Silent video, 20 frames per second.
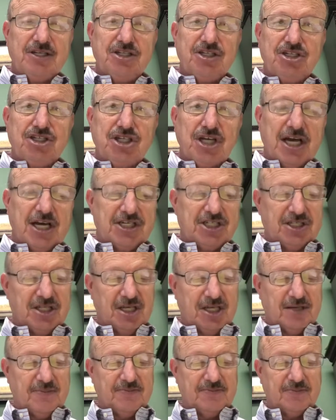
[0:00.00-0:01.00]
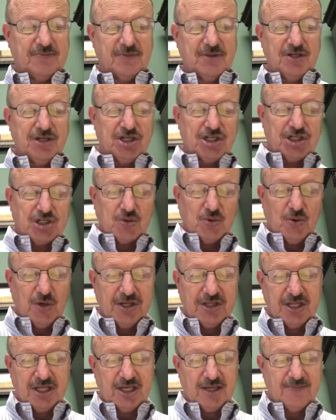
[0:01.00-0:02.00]
judge them,
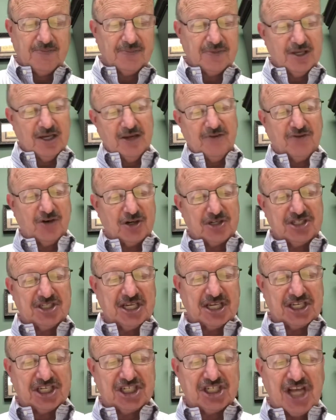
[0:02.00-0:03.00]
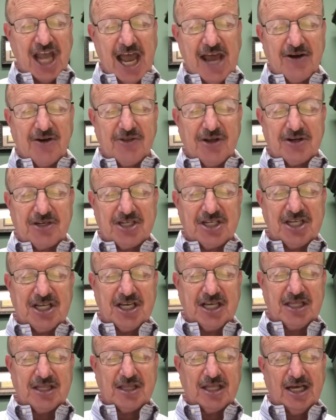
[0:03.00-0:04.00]
destroy them. Uh, verse 6, shatter their
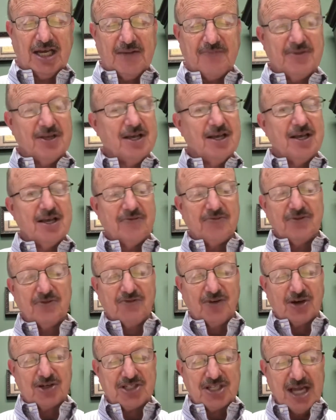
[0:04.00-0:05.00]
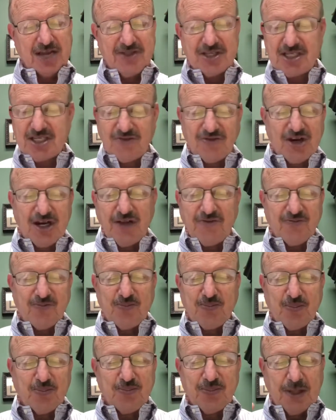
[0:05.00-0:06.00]
teeth. Um, verse 8, this is very
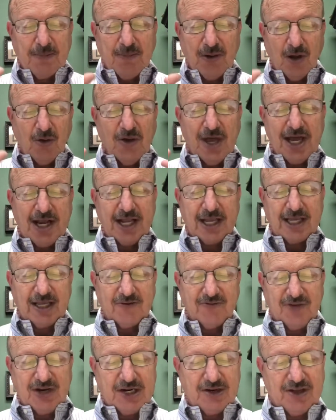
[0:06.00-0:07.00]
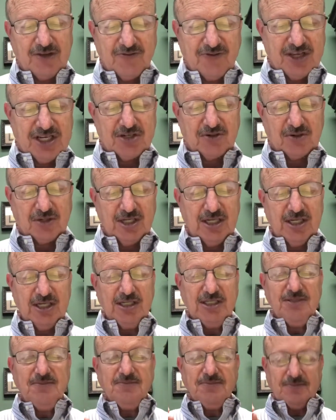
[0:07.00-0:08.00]
poetic and very visual.
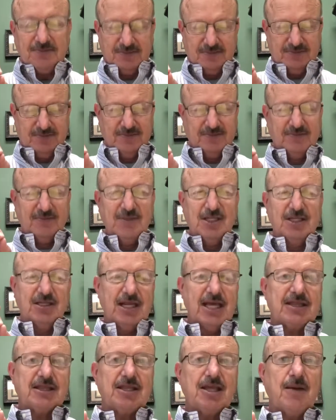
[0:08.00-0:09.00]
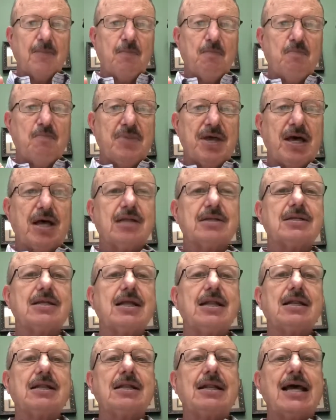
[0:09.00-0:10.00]
Let them melt
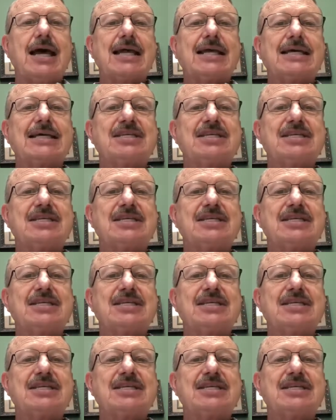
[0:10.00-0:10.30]
like a